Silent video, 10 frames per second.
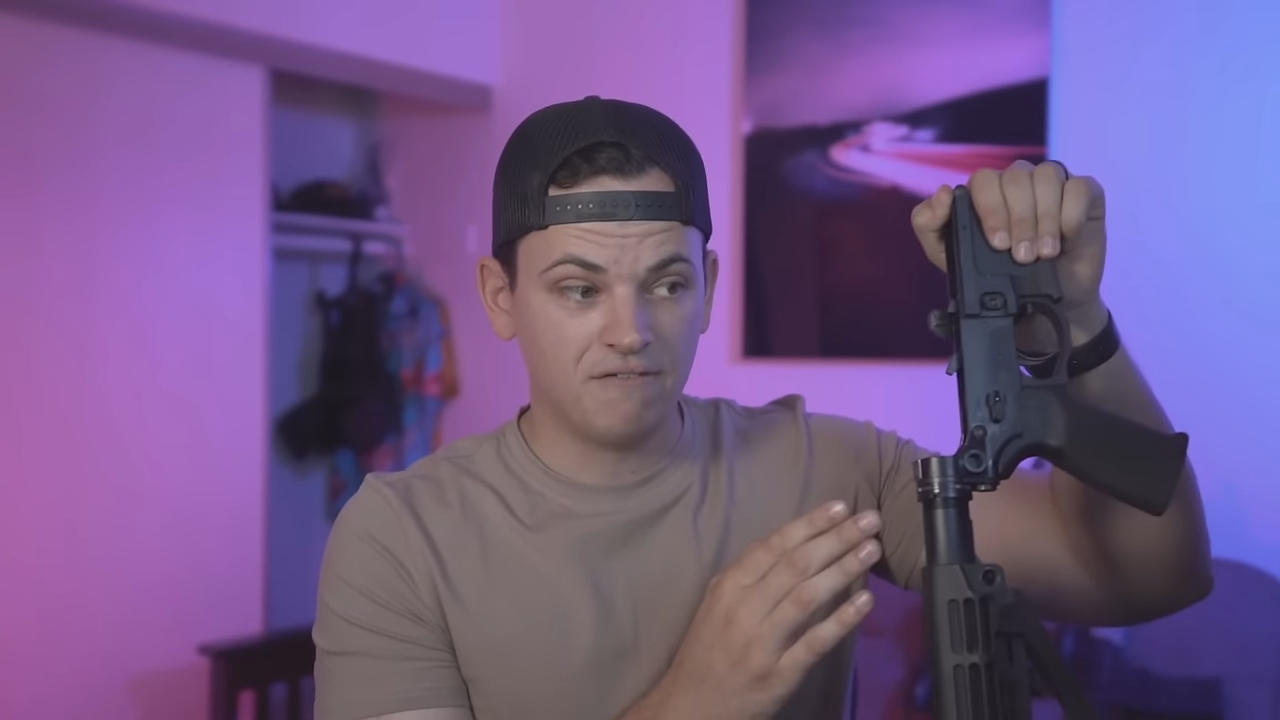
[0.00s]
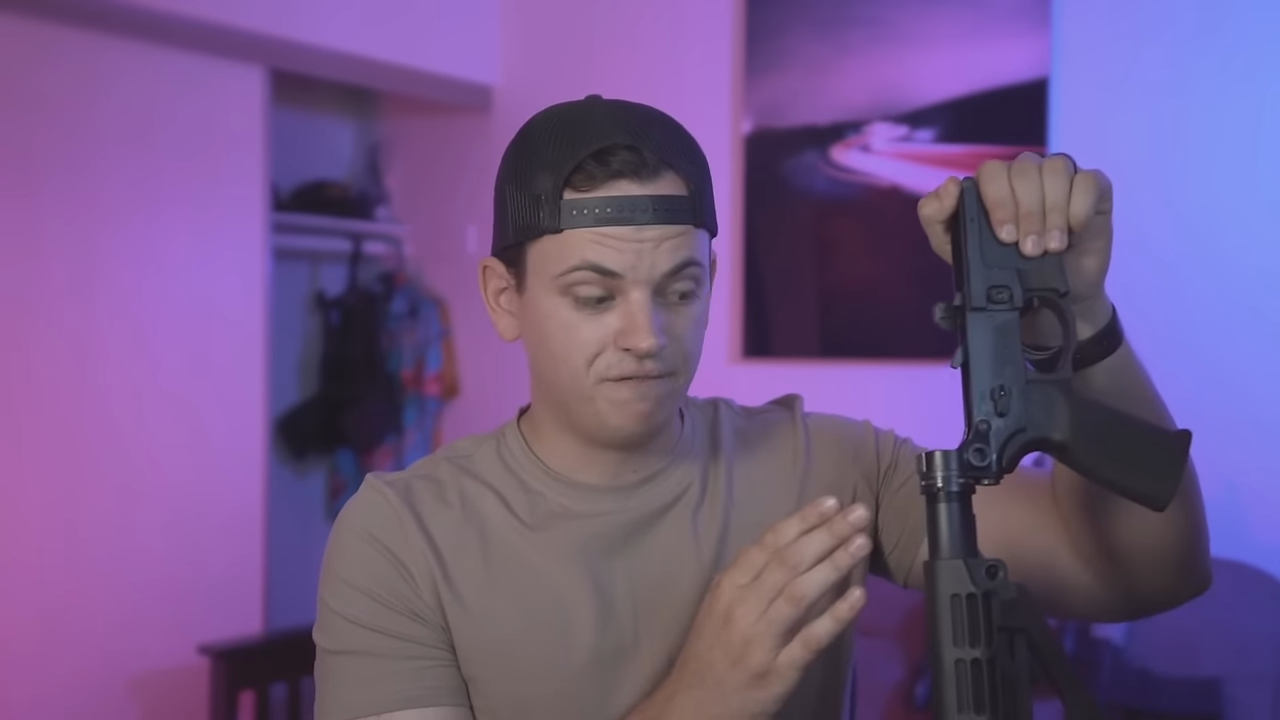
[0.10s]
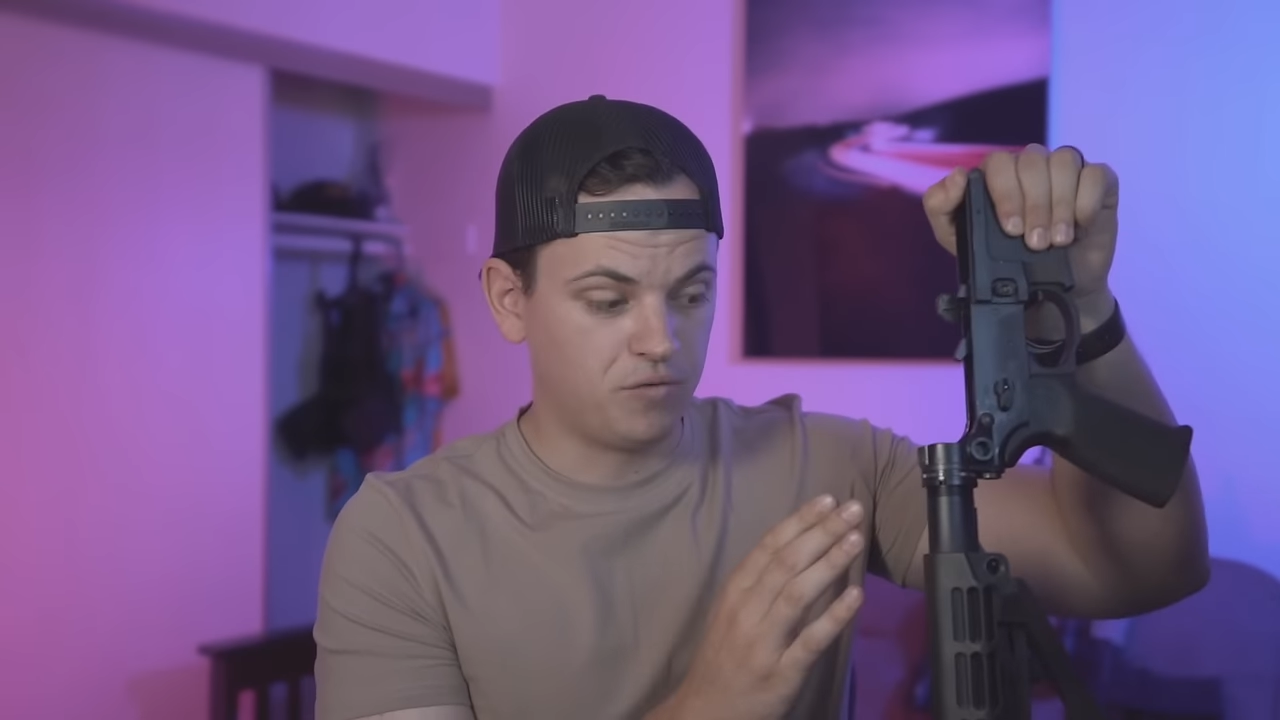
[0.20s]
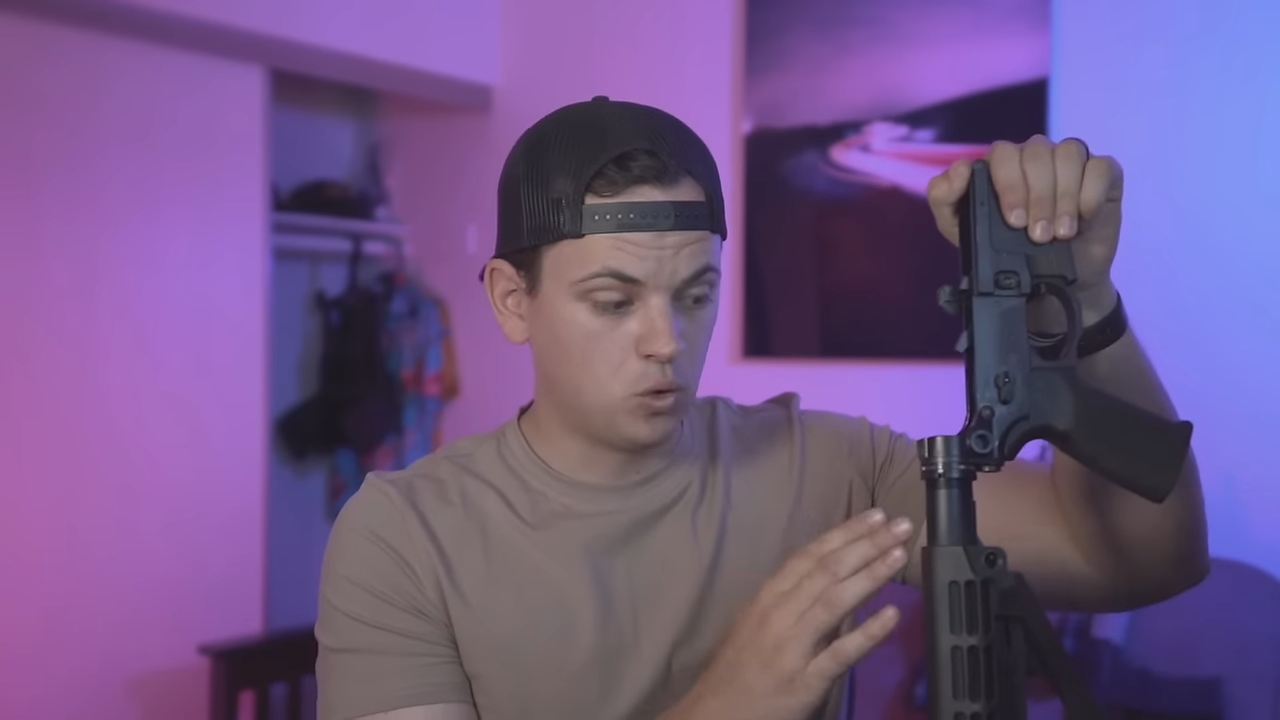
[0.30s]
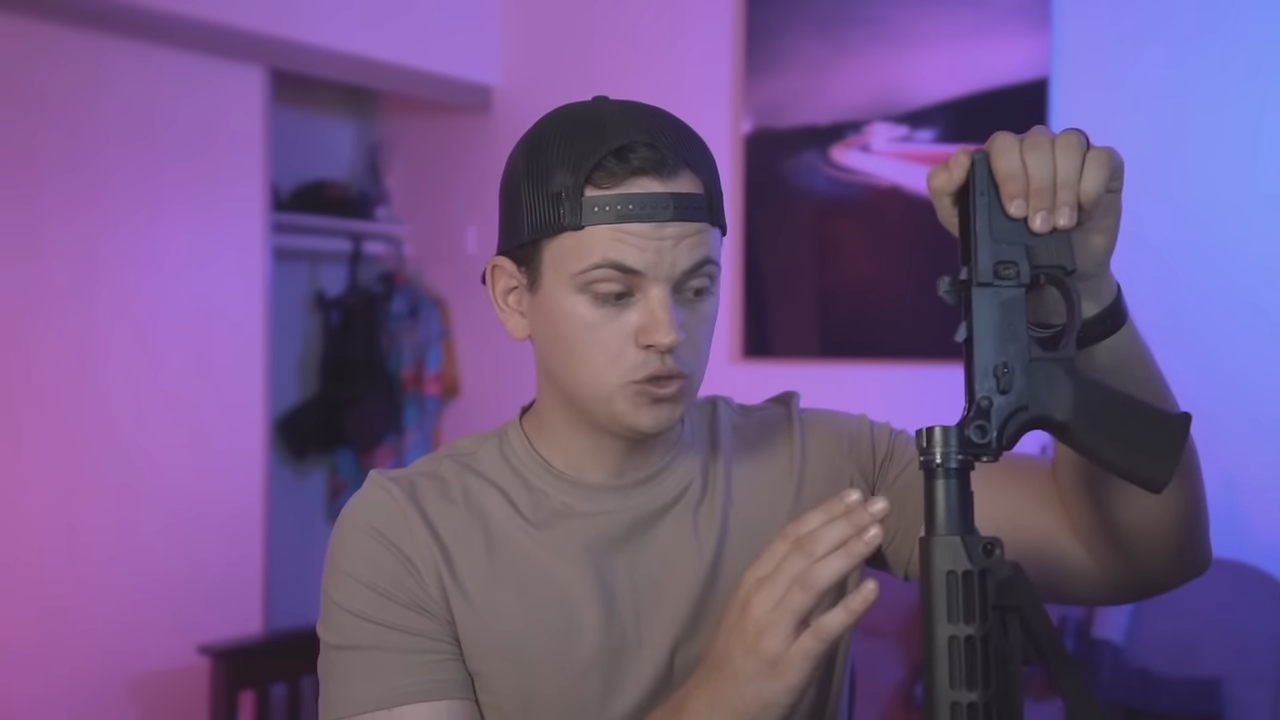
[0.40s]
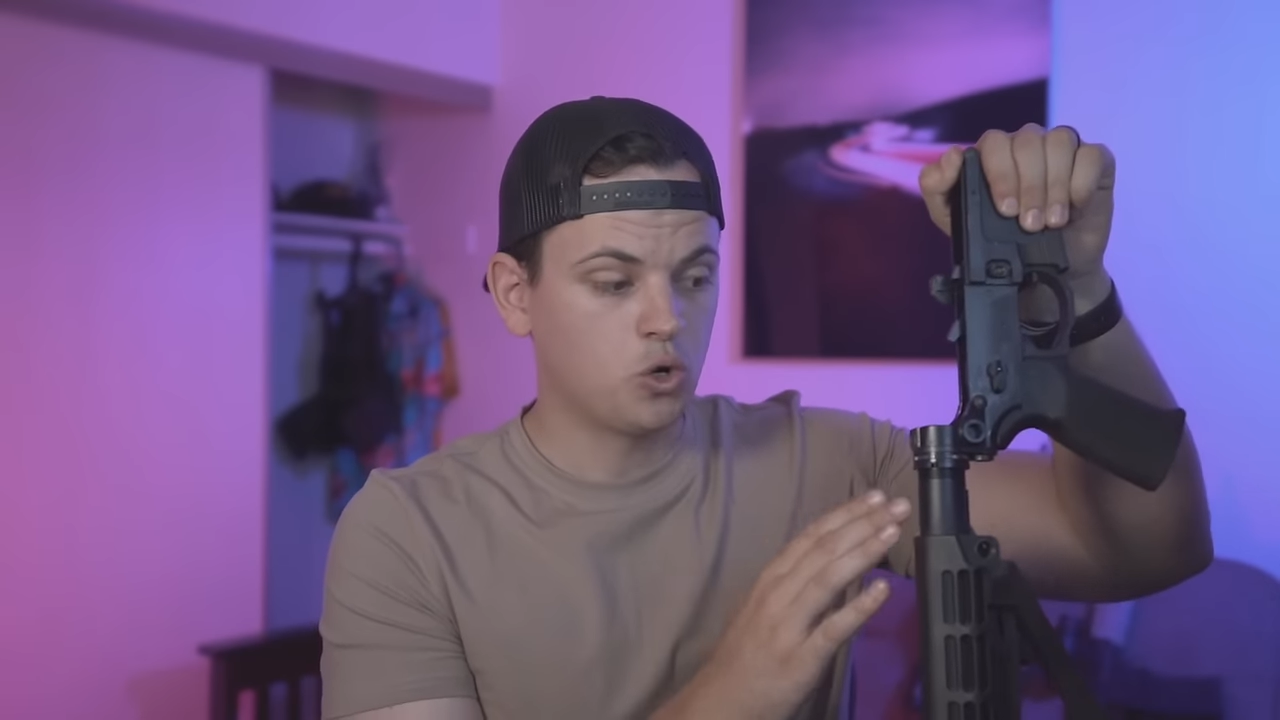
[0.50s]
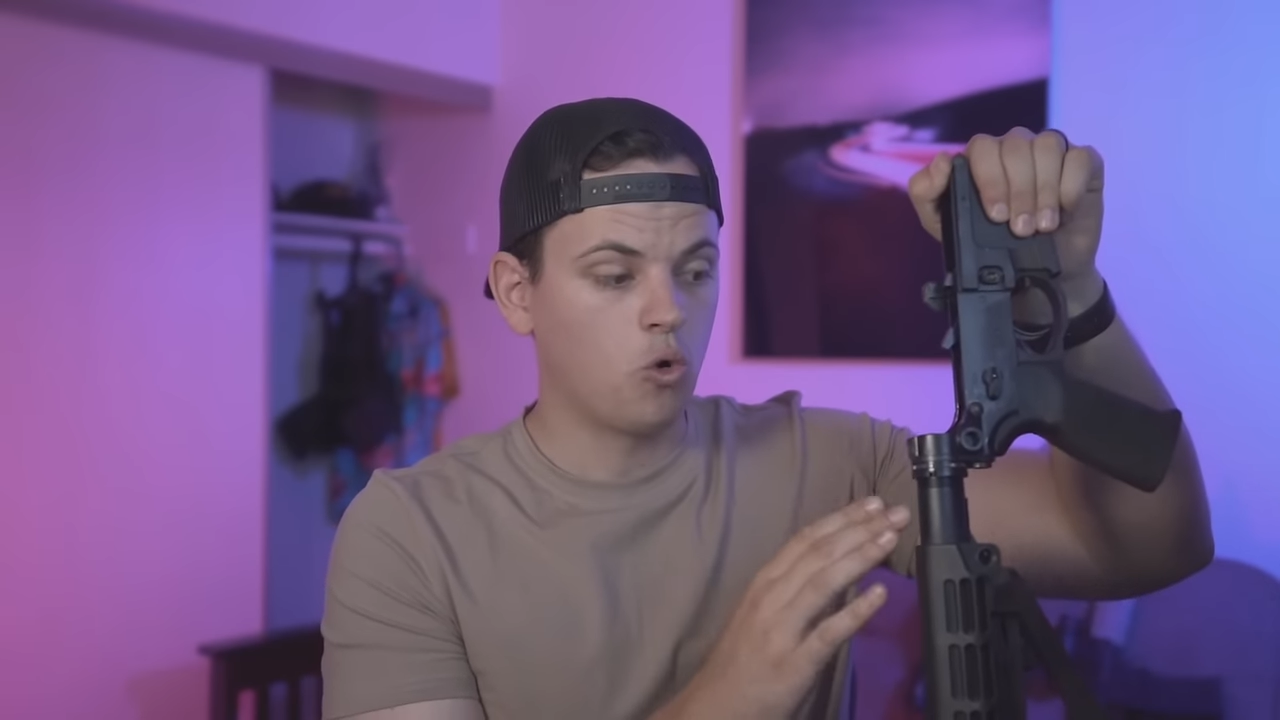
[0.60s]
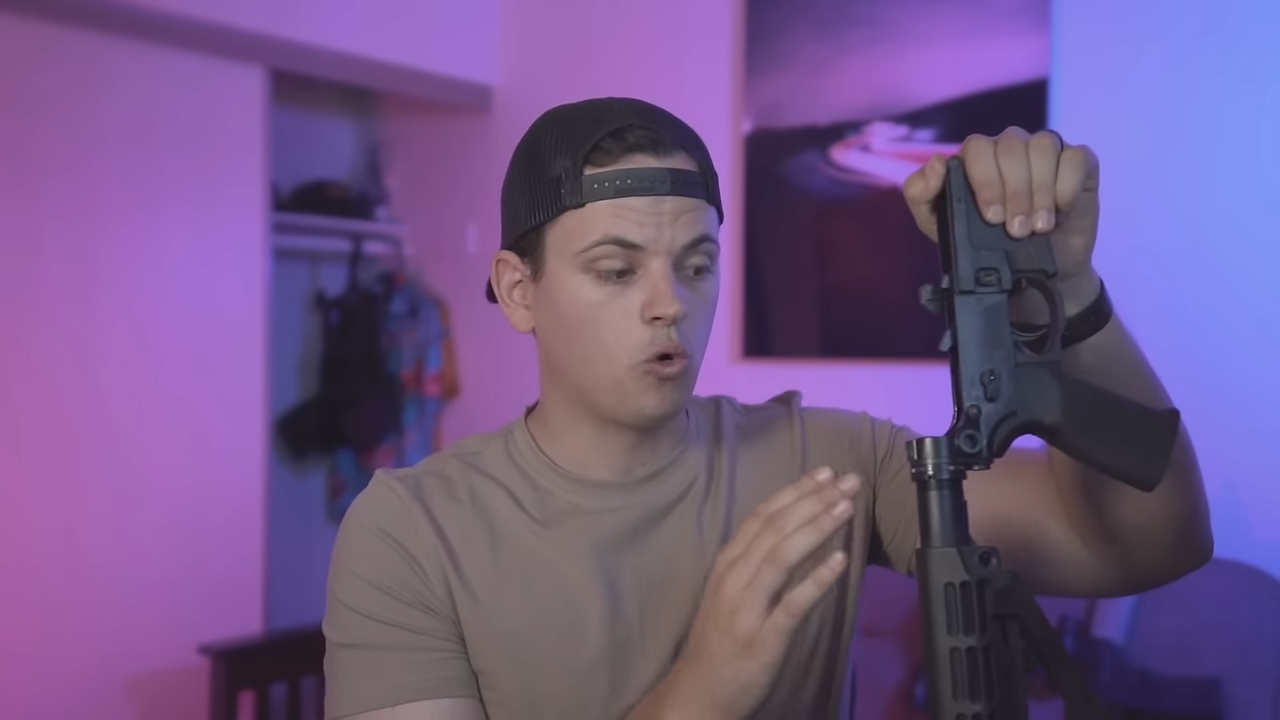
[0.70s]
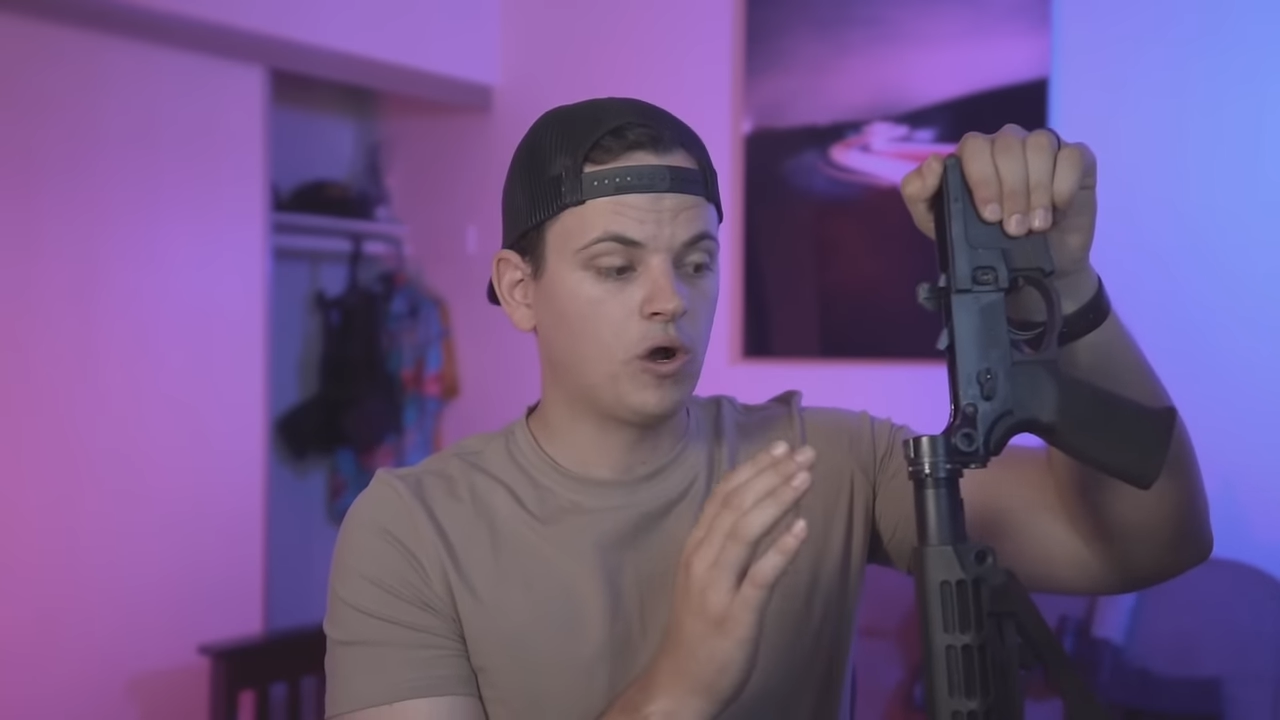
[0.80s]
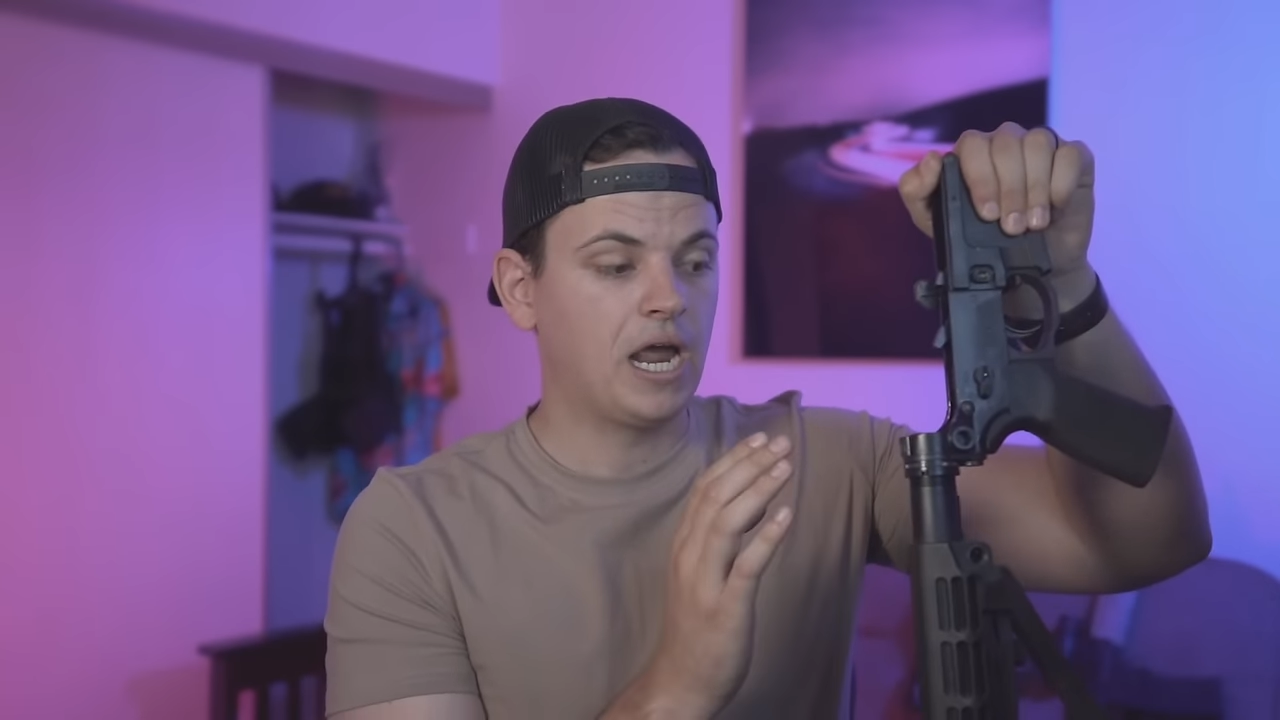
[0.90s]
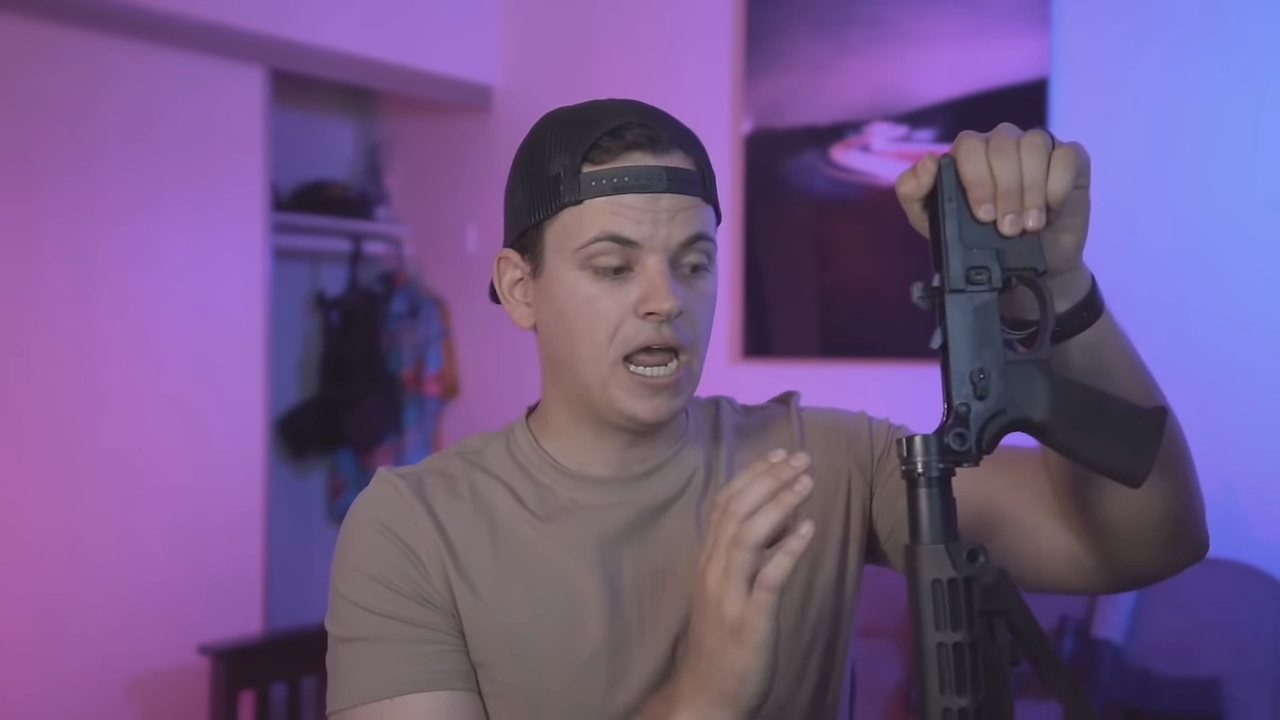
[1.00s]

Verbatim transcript: Vltor